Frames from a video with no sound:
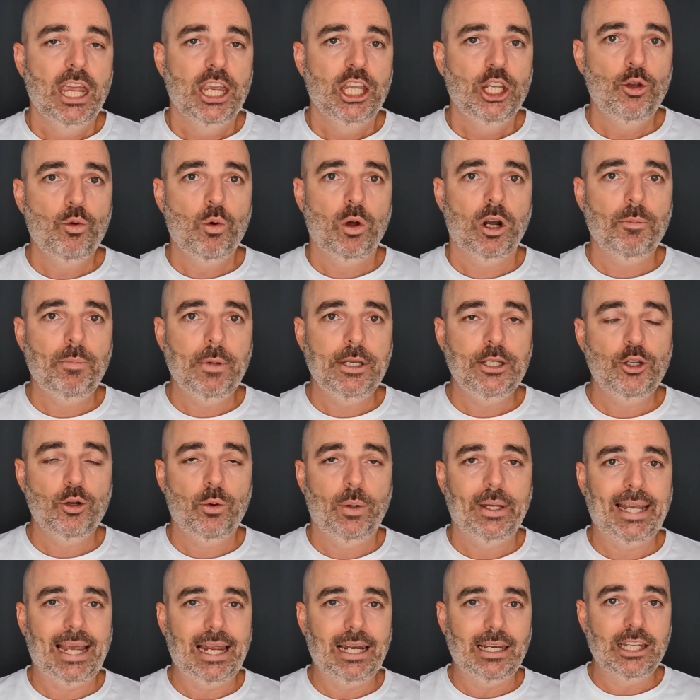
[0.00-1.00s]
you want to be
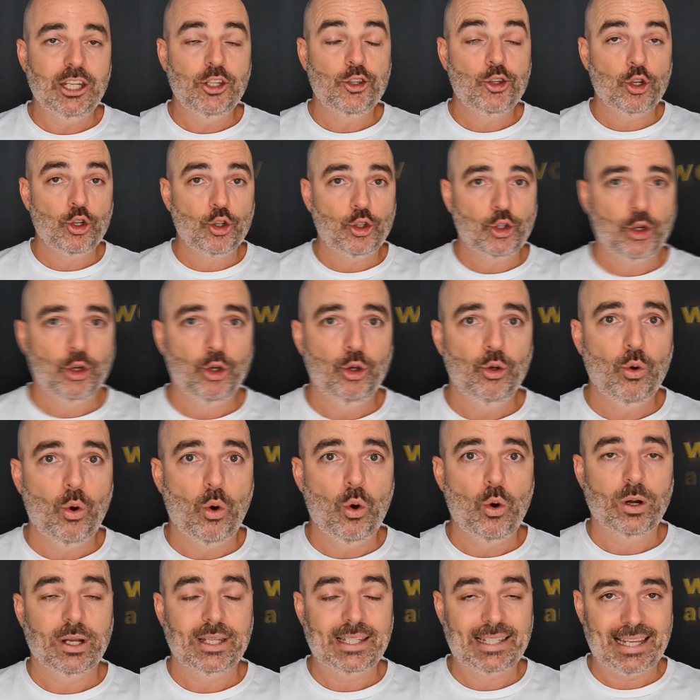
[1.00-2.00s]
doing at least two
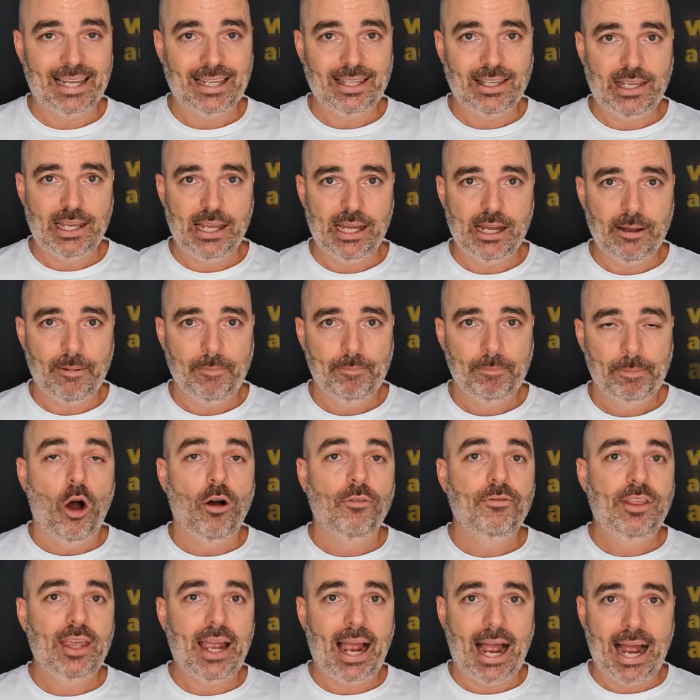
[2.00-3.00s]
audits a year
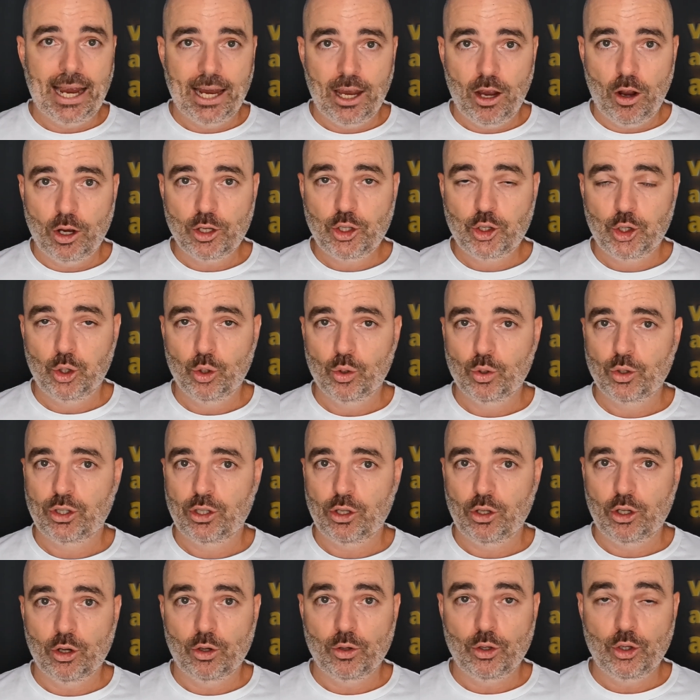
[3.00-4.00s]
of the A I tools
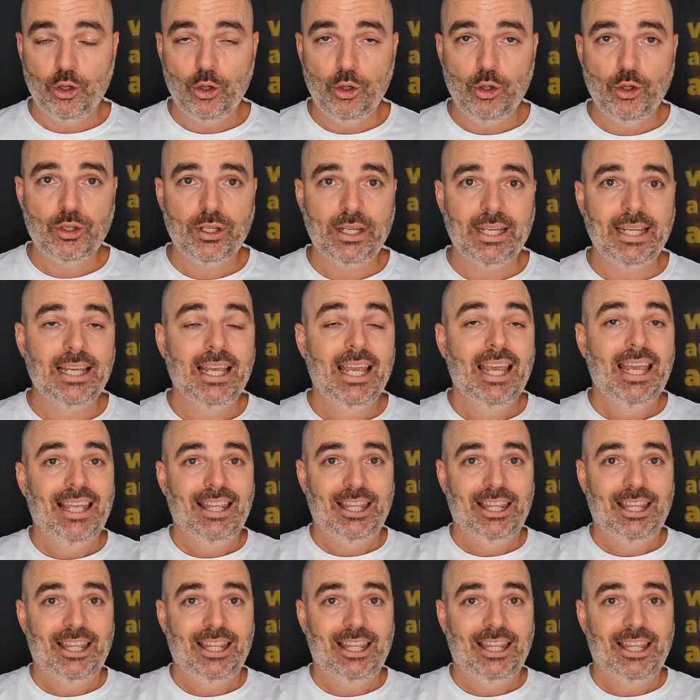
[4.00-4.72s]
that you're using,